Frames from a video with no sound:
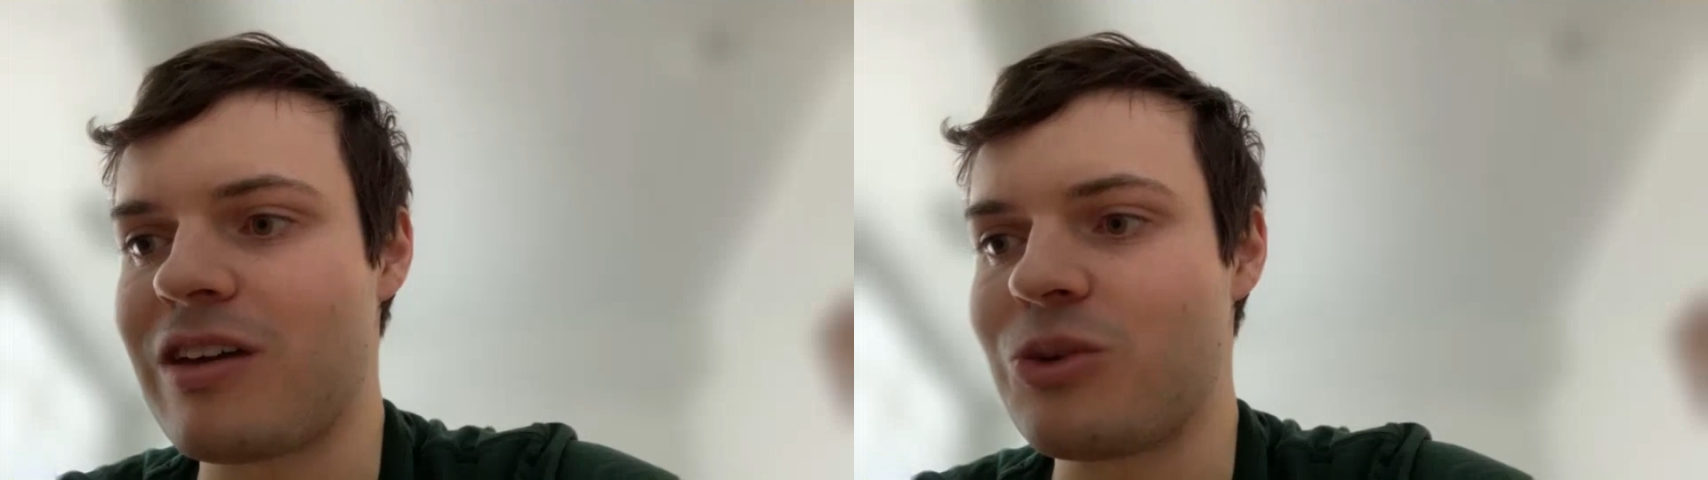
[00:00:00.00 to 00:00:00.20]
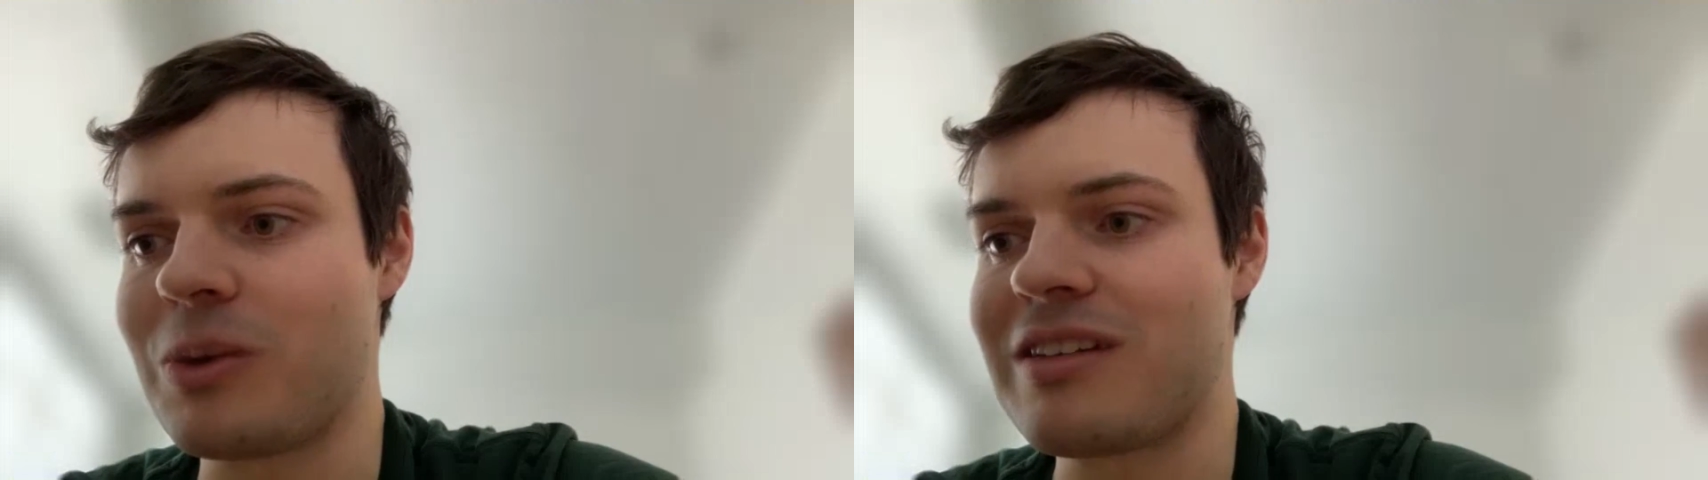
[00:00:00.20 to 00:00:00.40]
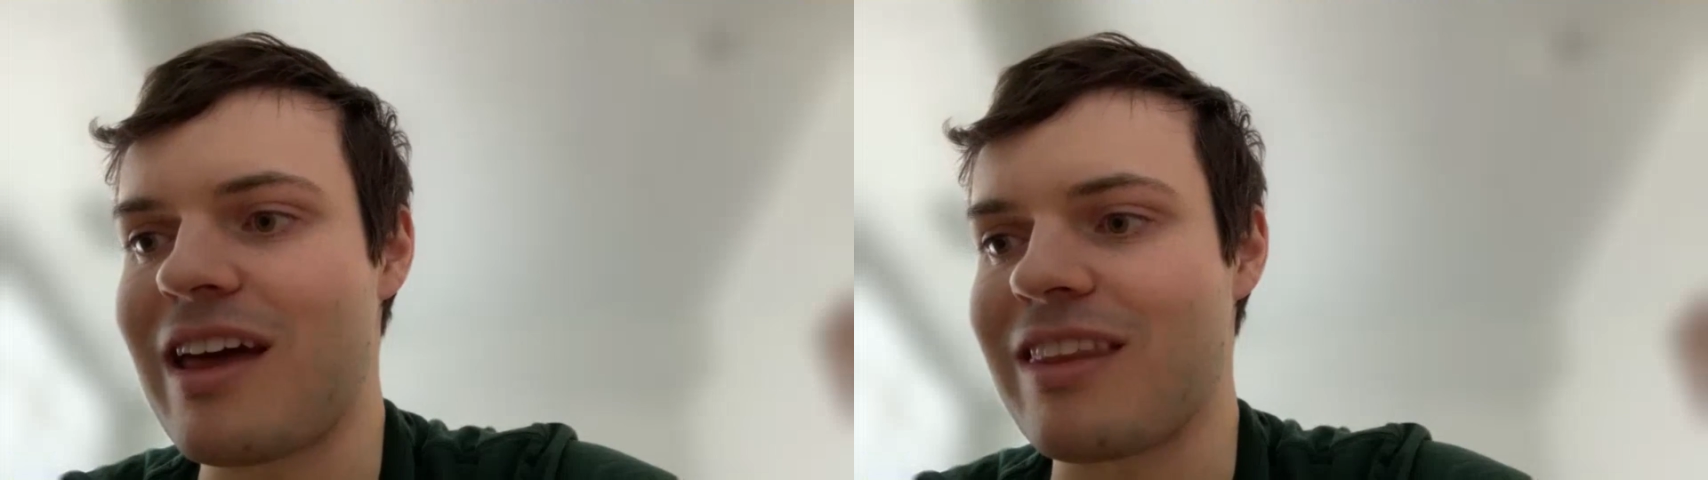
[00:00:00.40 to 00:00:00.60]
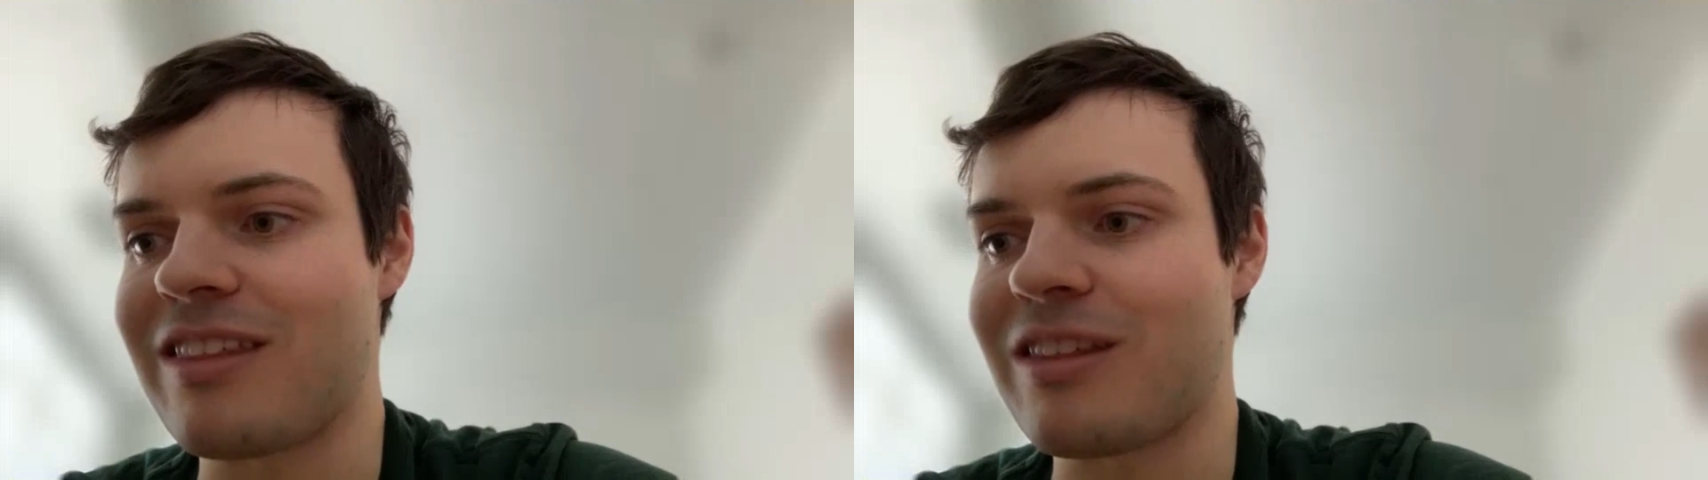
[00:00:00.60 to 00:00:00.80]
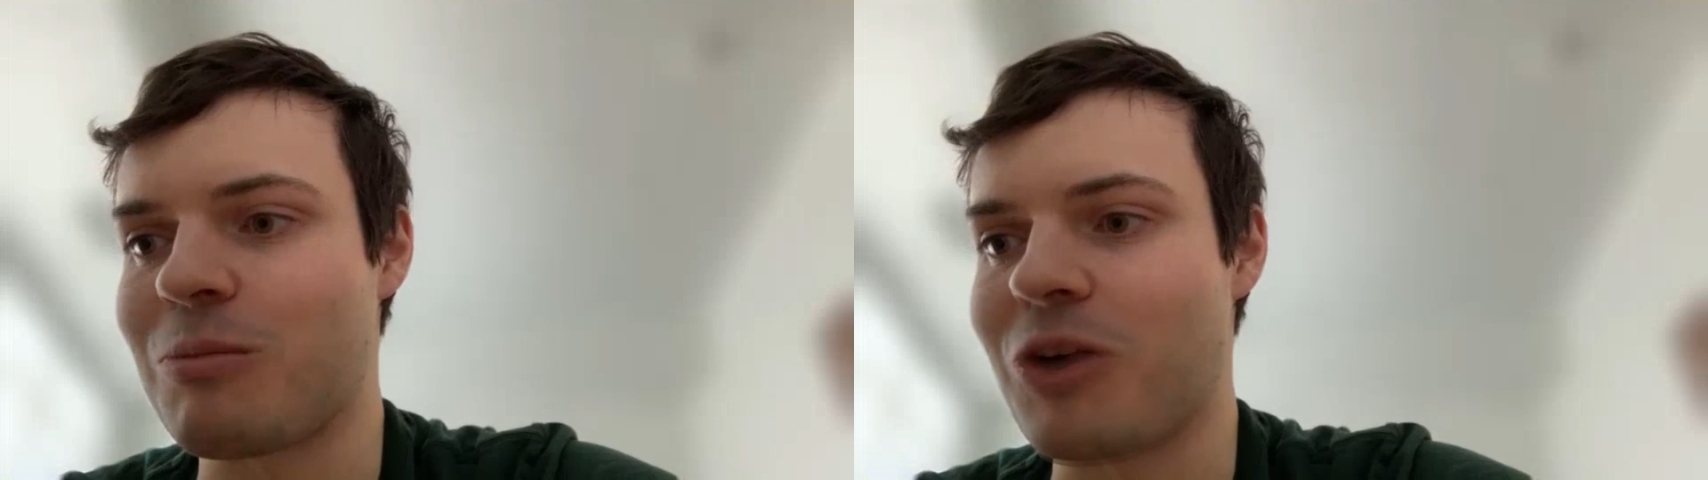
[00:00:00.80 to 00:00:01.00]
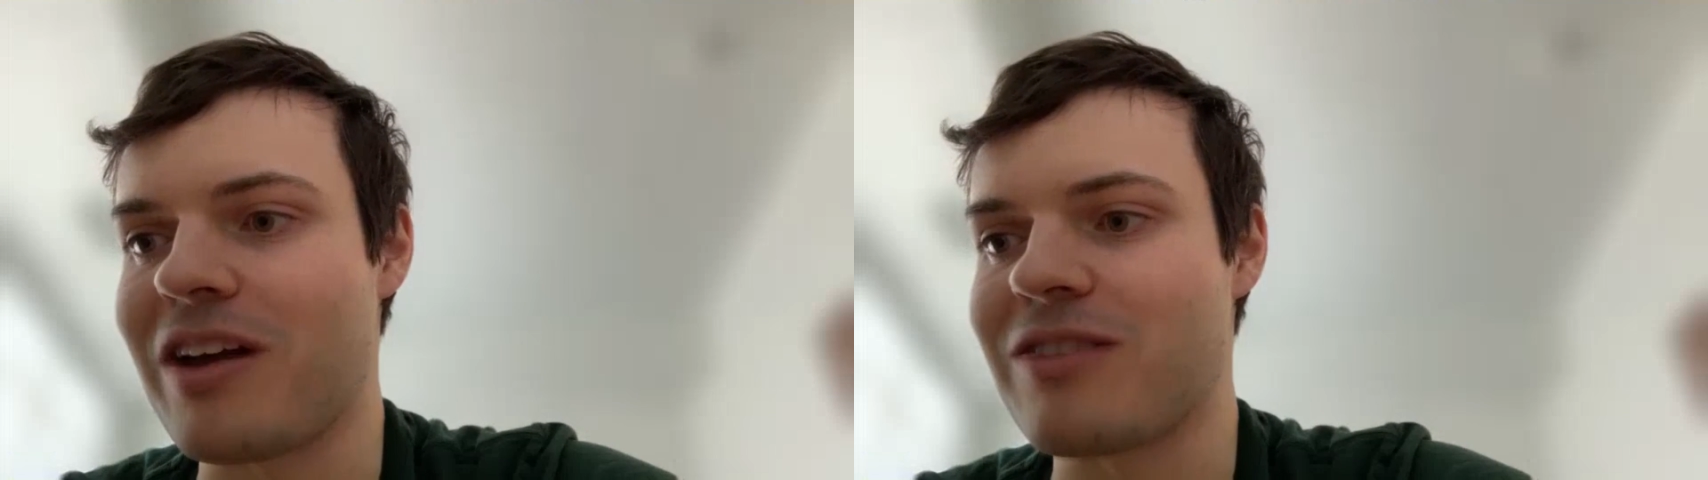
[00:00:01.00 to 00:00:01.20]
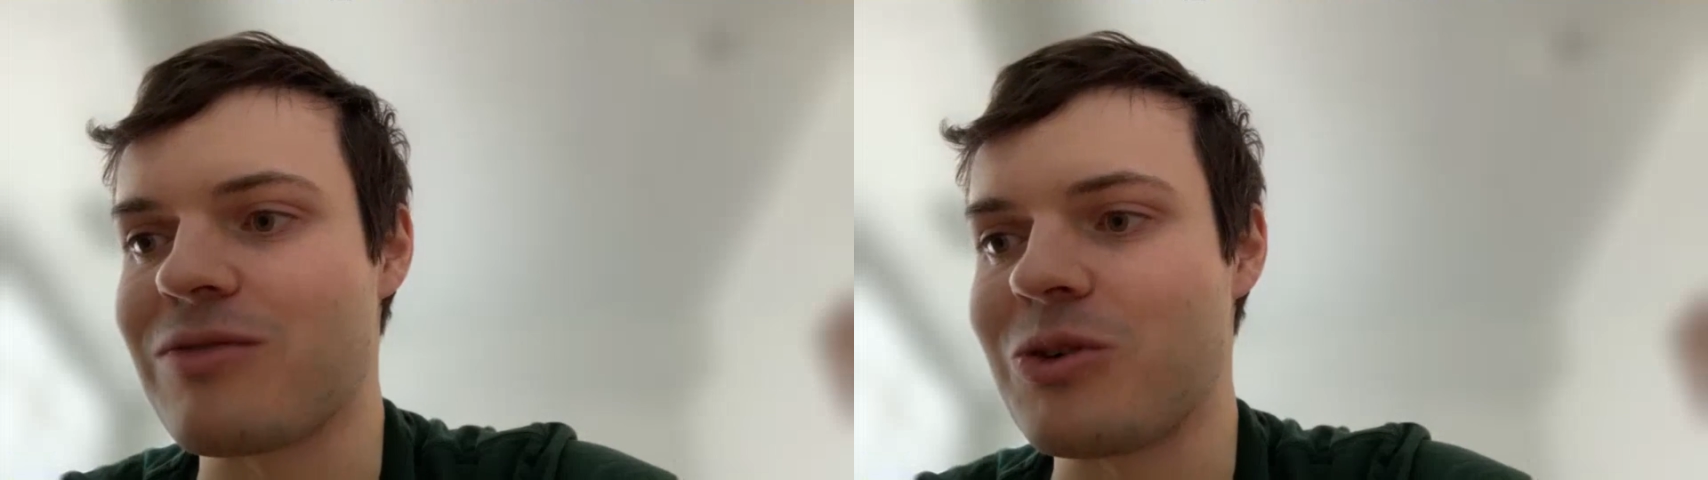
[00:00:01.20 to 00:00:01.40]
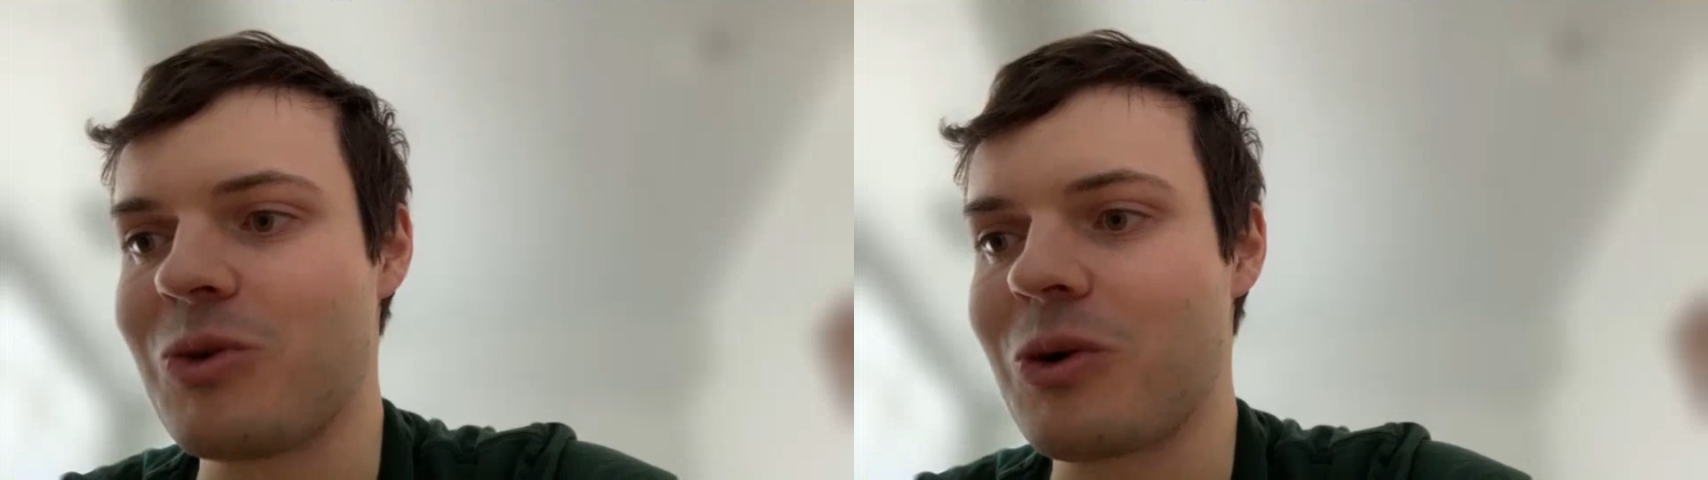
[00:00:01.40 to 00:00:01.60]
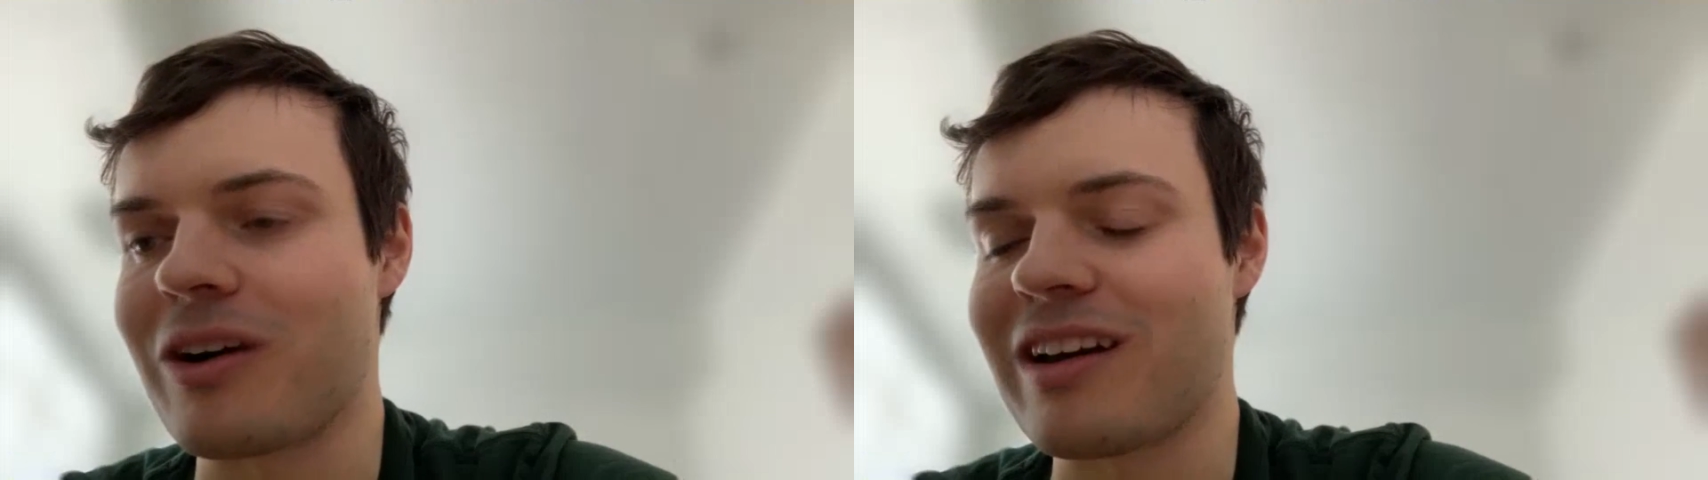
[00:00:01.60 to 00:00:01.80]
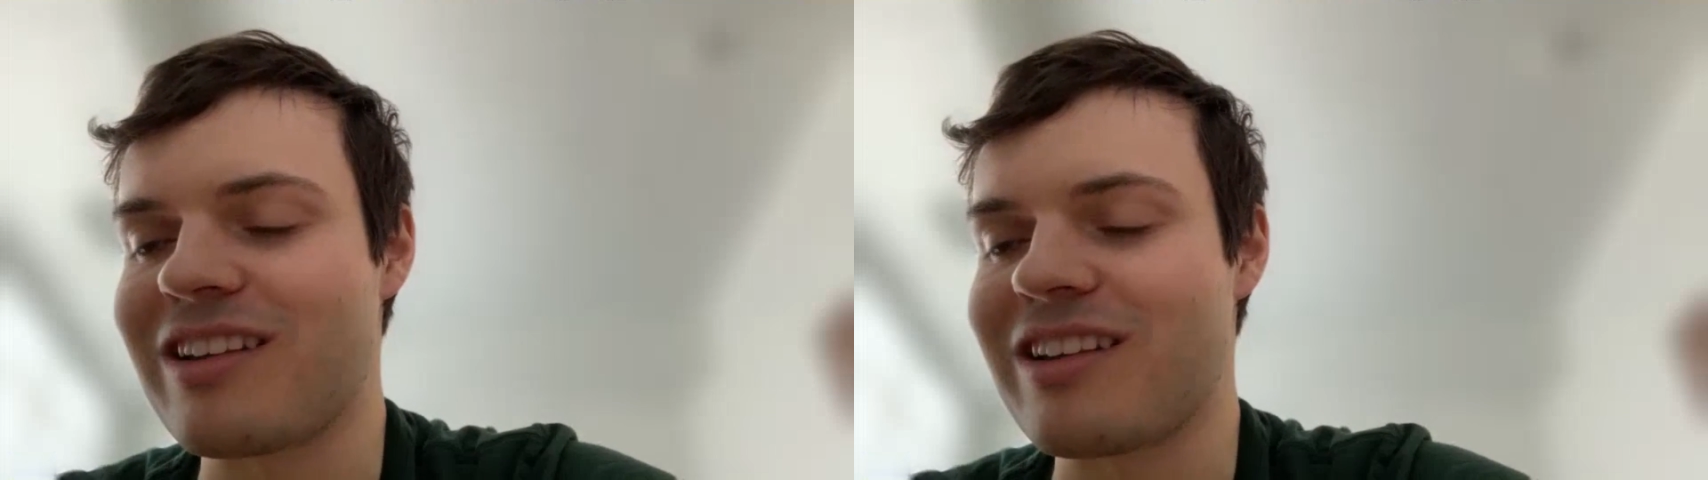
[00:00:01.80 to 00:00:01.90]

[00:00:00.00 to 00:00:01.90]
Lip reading: to a tenth the price of New York.